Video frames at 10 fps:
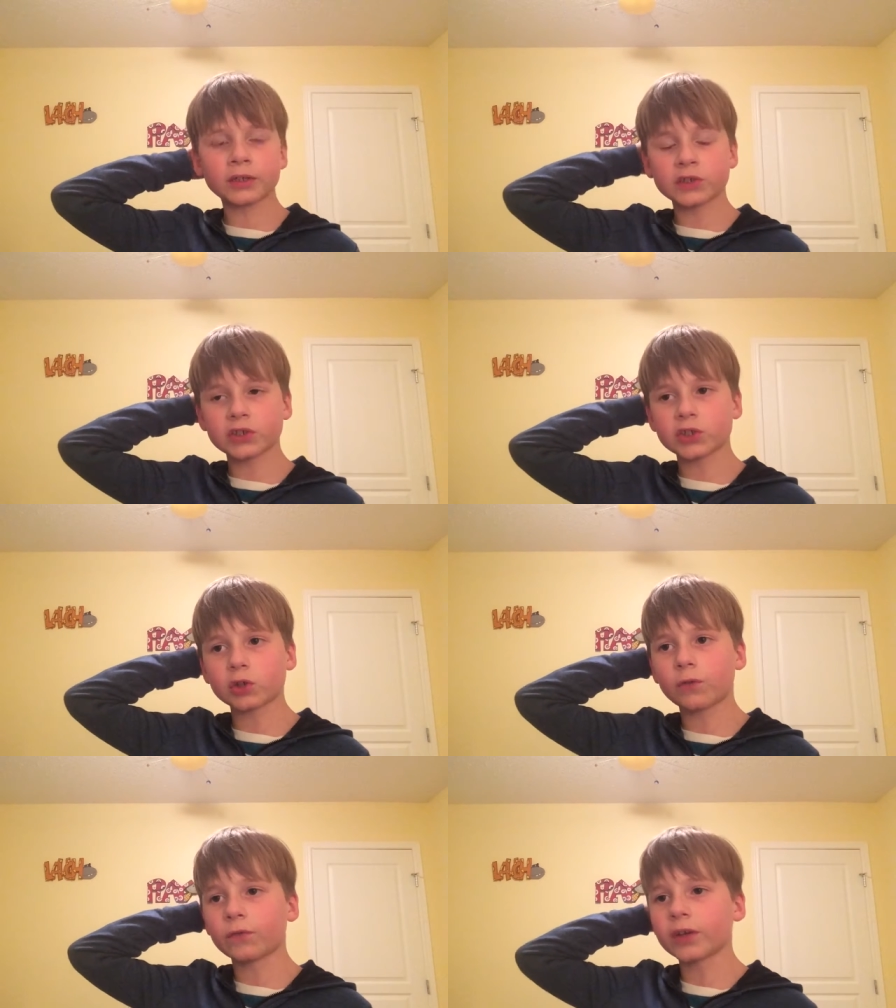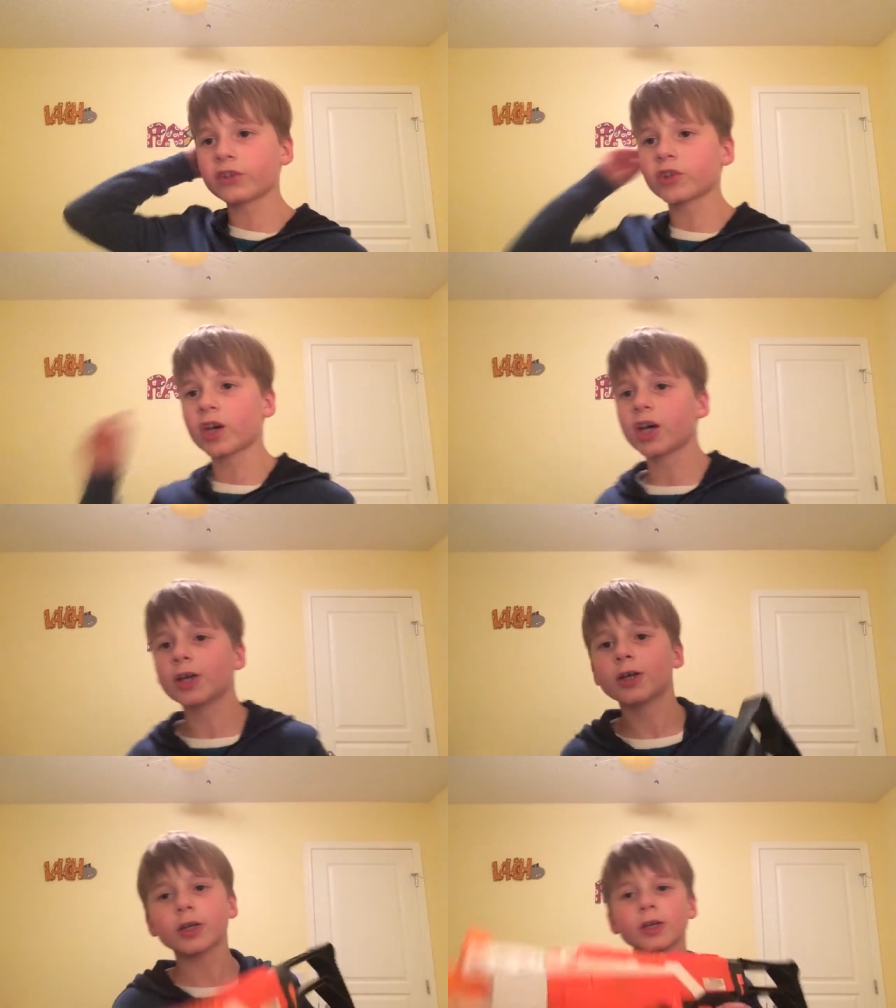it's just so fun to
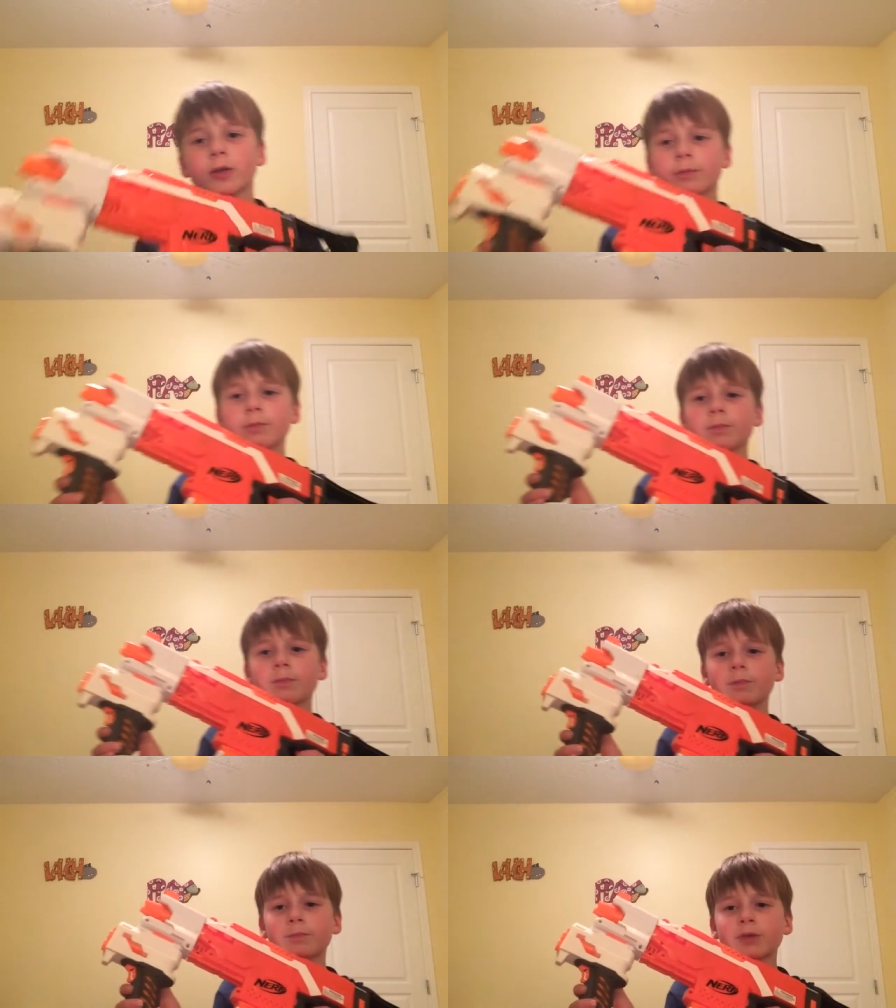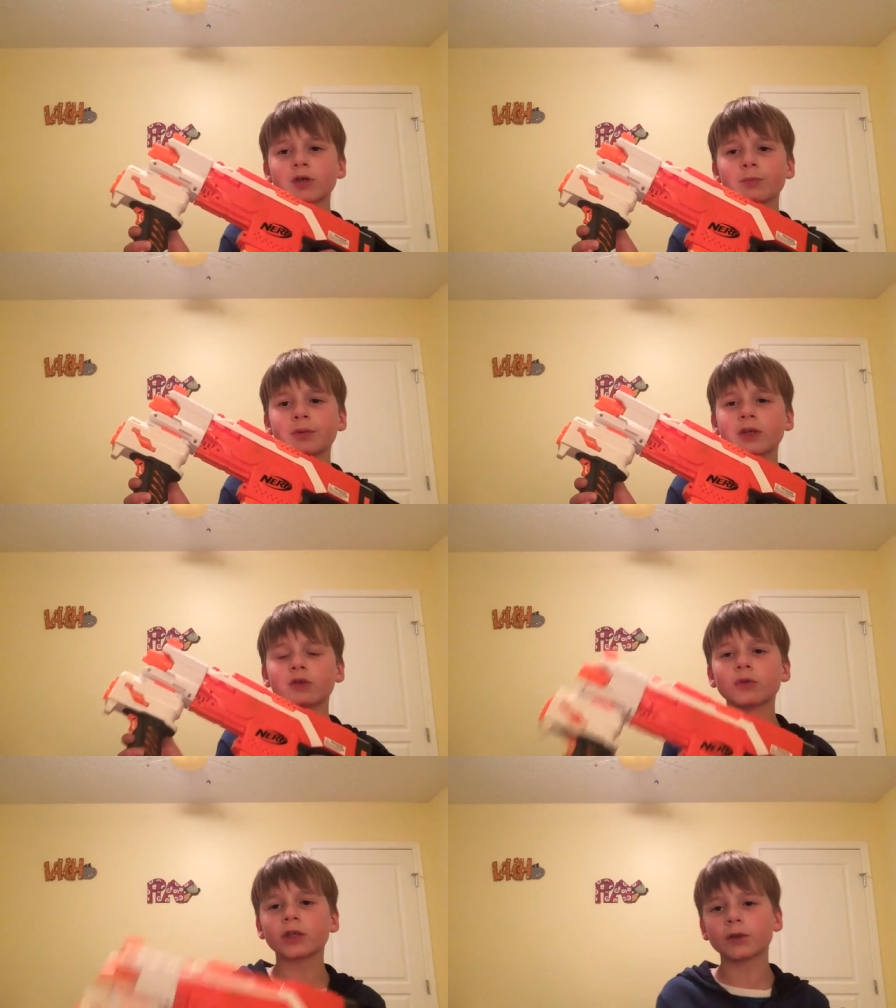pew
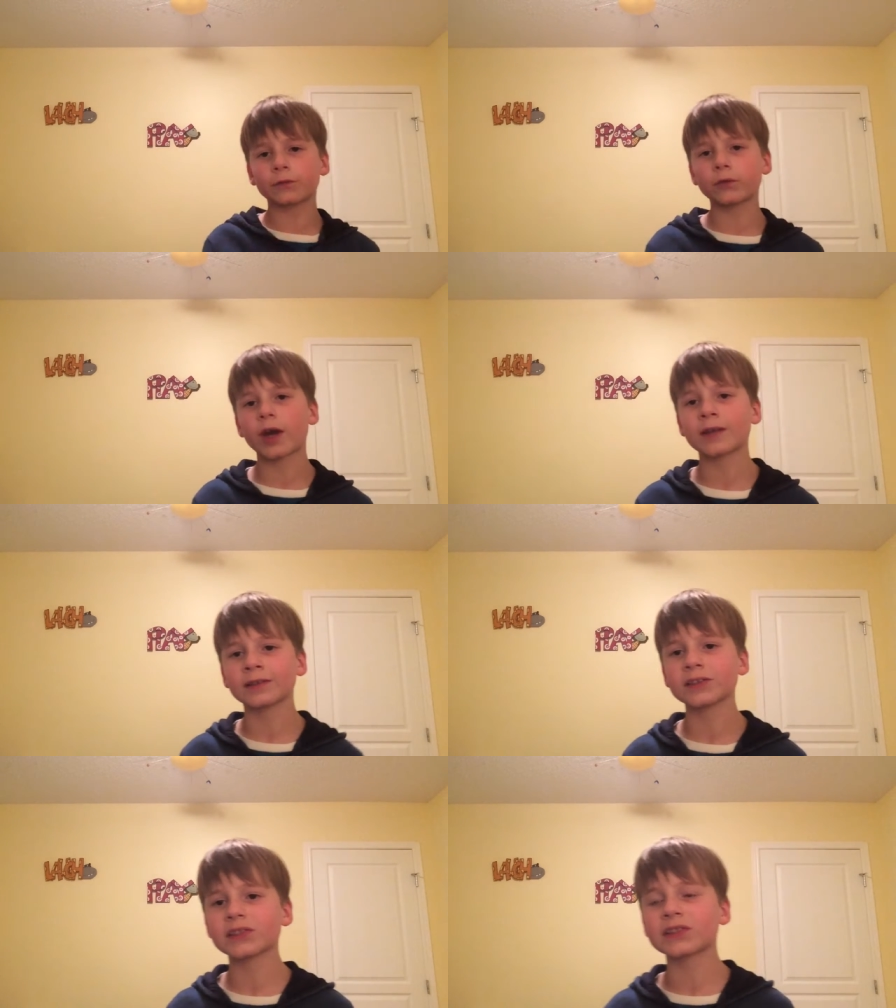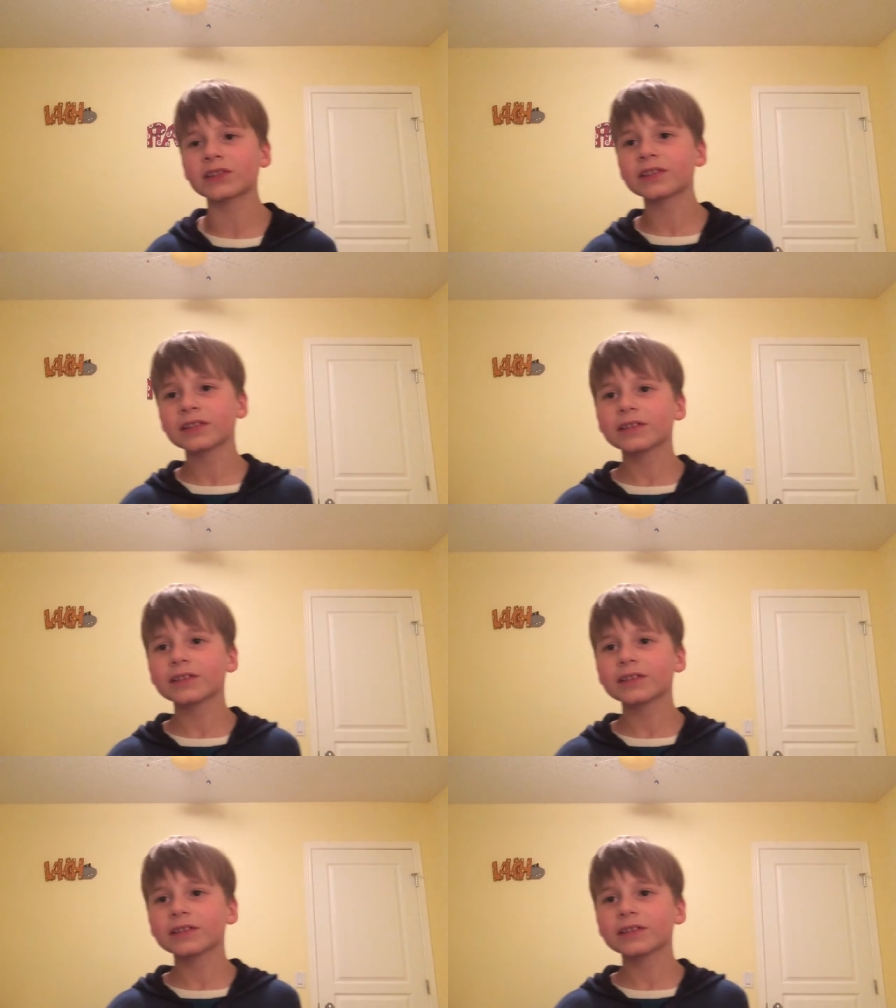pew your friends.